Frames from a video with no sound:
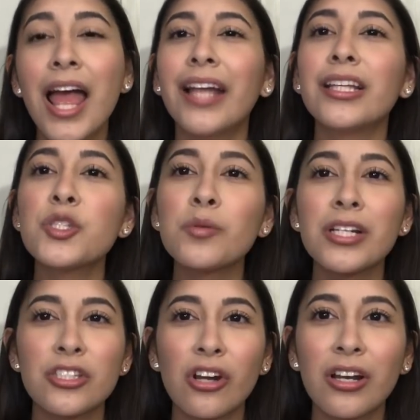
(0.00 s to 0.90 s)
and that's when
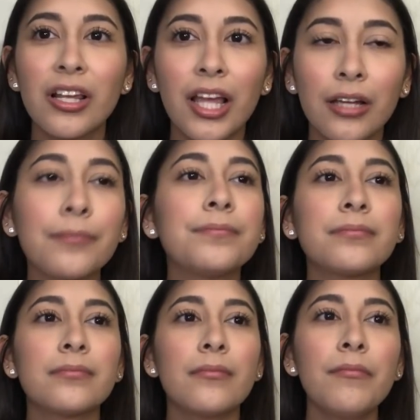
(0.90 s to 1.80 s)
I started like,
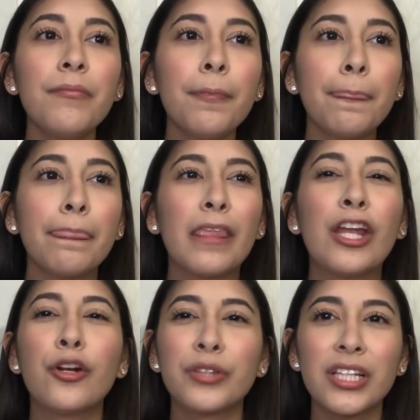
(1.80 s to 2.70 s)

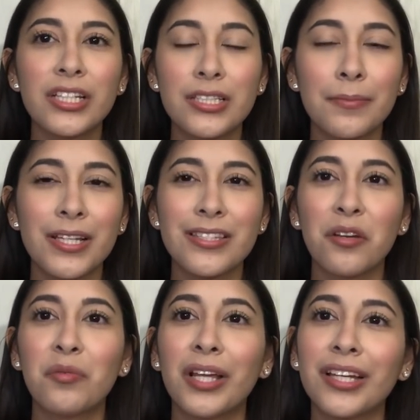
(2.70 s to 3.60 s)
you know, thinking to
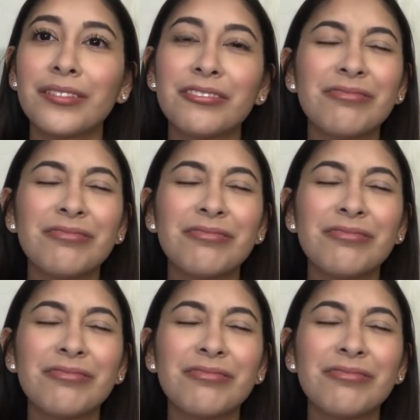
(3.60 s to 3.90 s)
myself like,